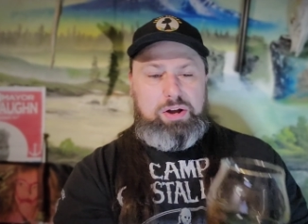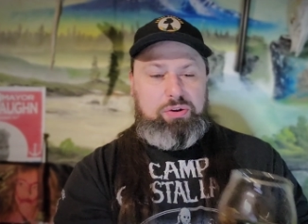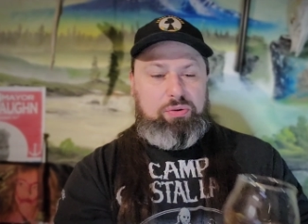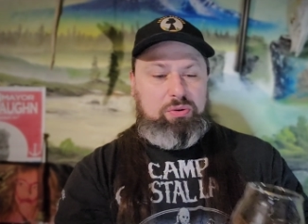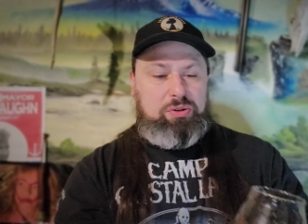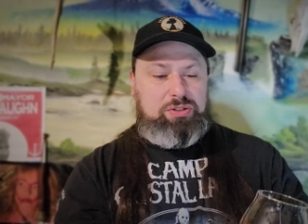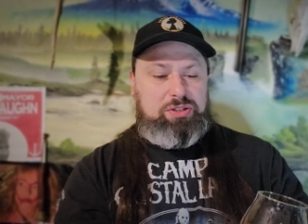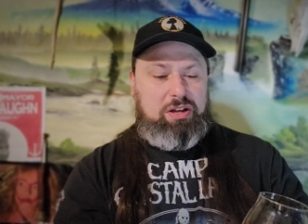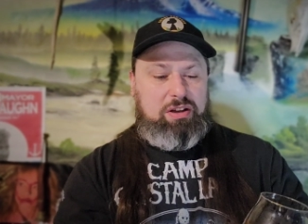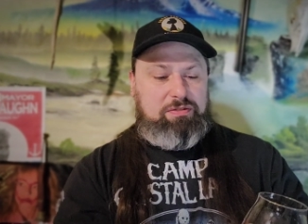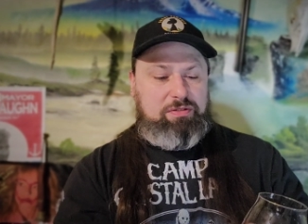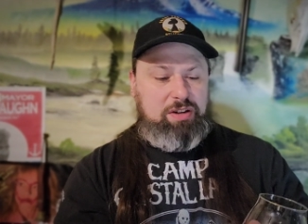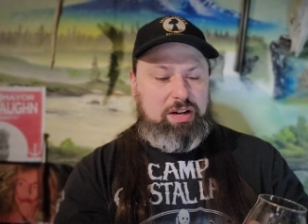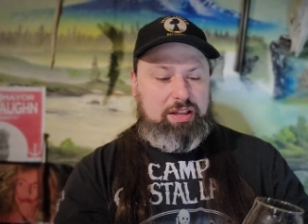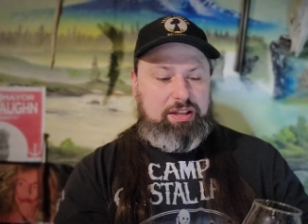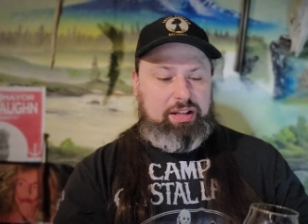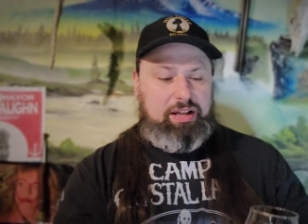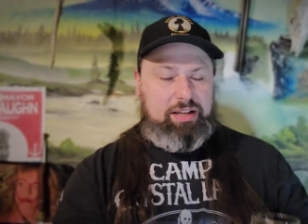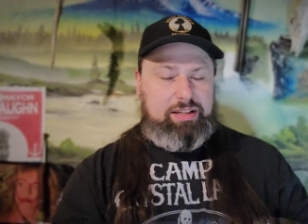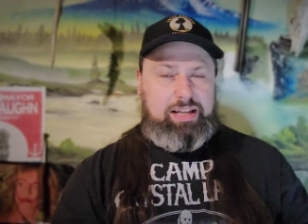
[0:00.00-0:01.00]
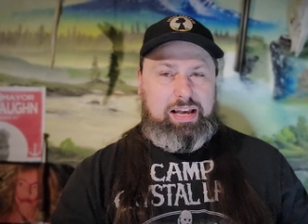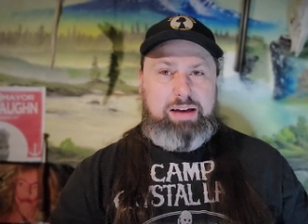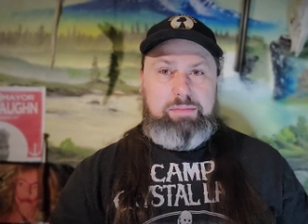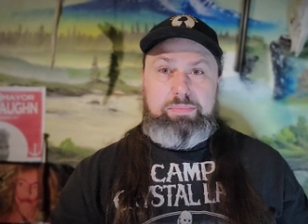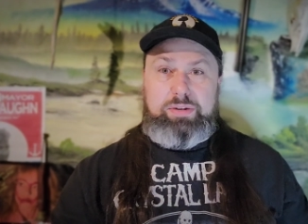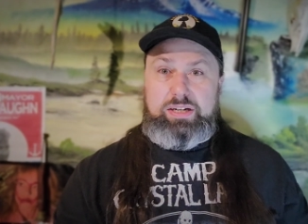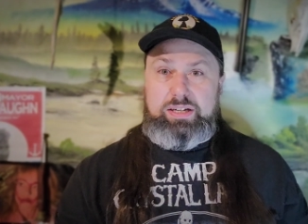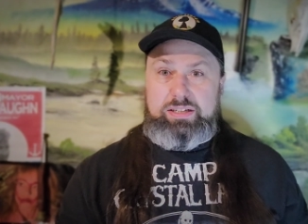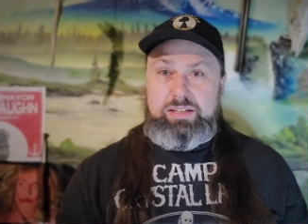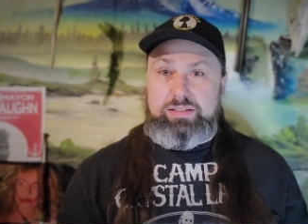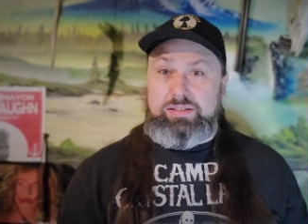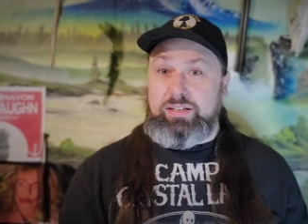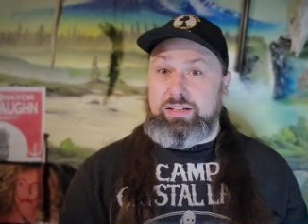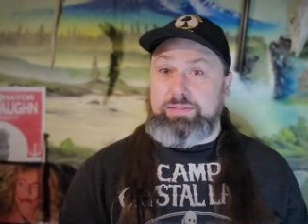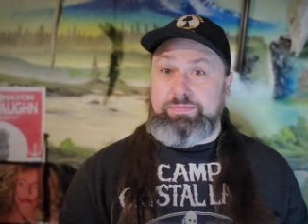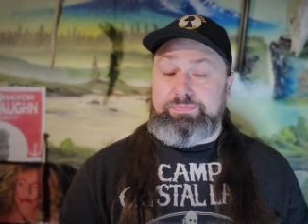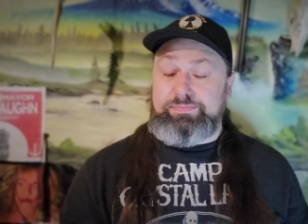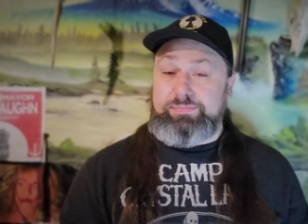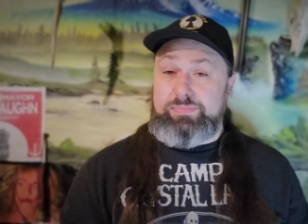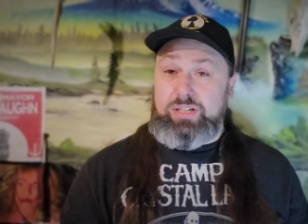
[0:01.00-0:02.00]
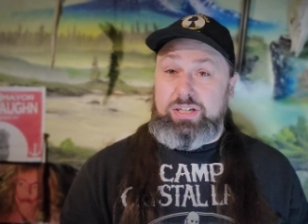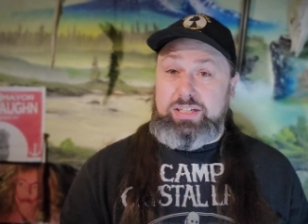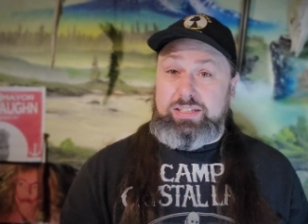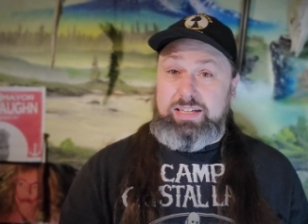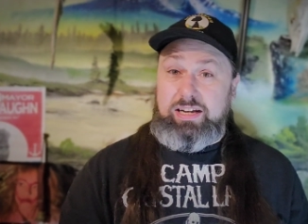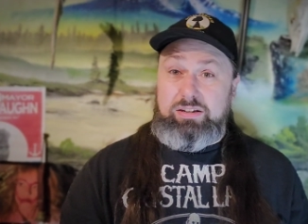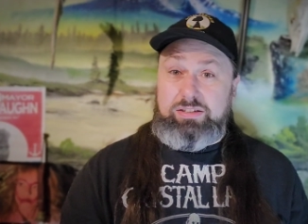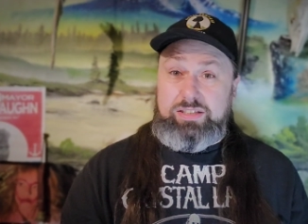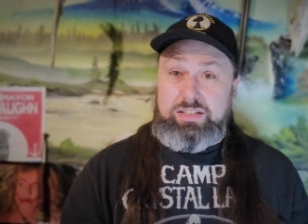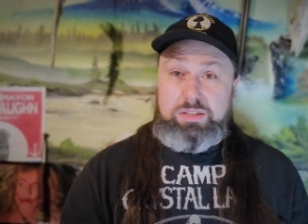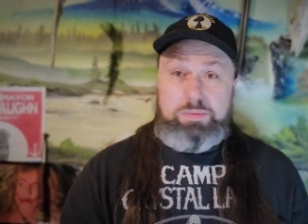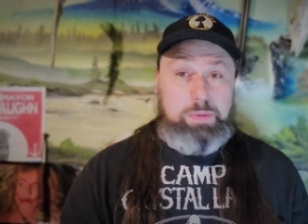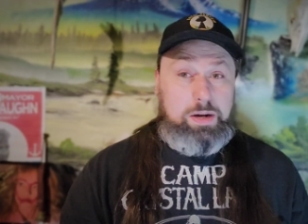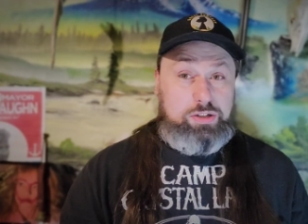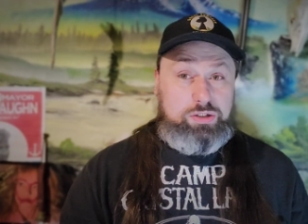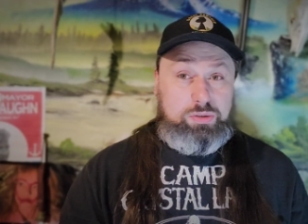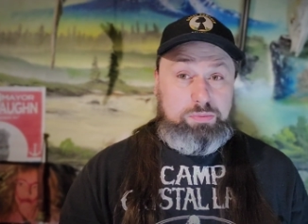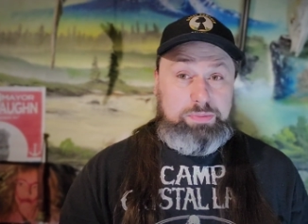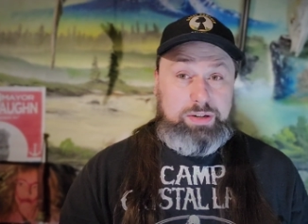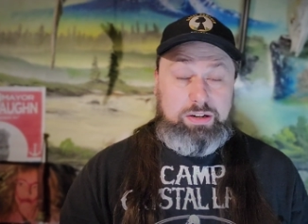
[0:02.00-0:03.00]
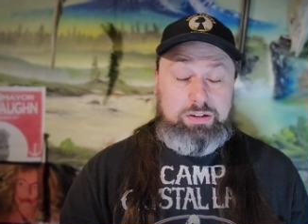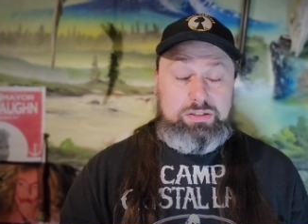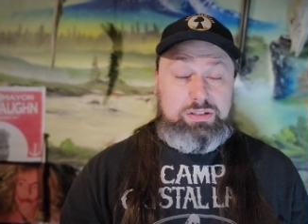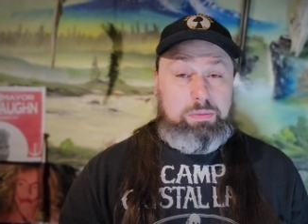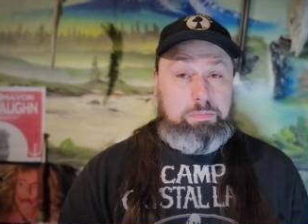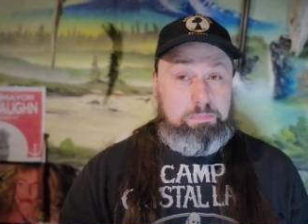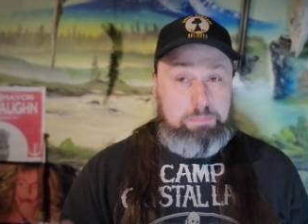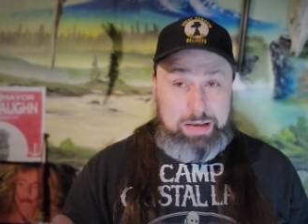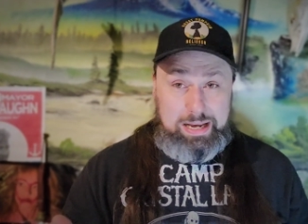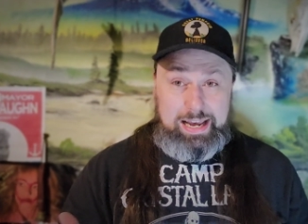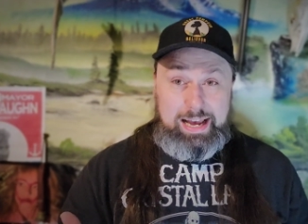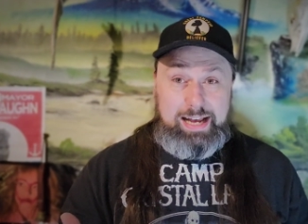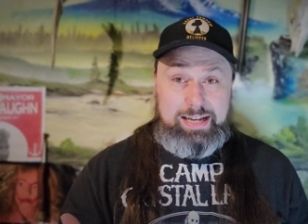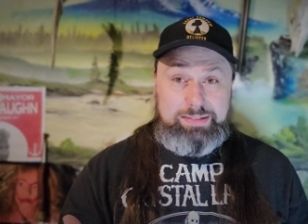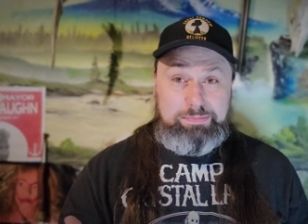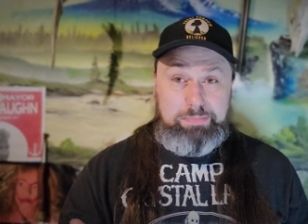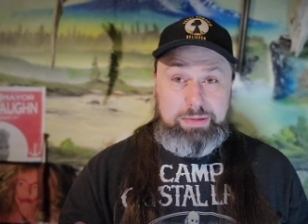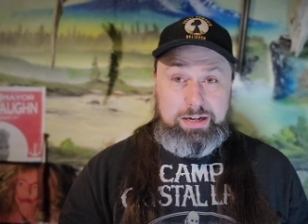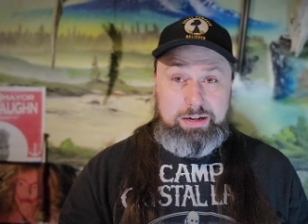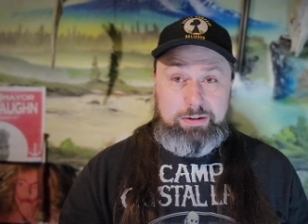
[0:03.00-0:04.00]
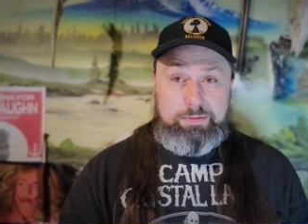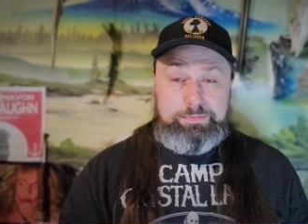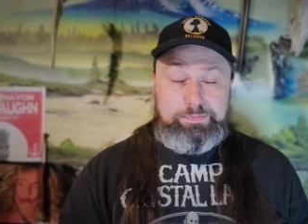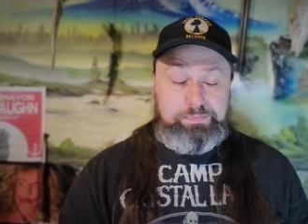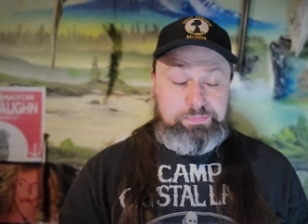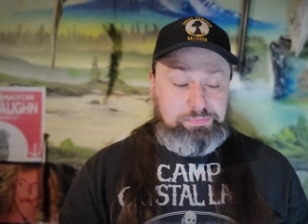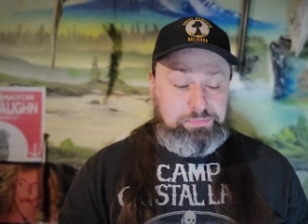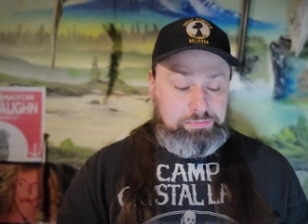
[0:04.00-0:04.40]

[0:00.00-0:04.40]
my doors off or anything like that, but it is a, you can tell it's a special beer. It's a big ass beer.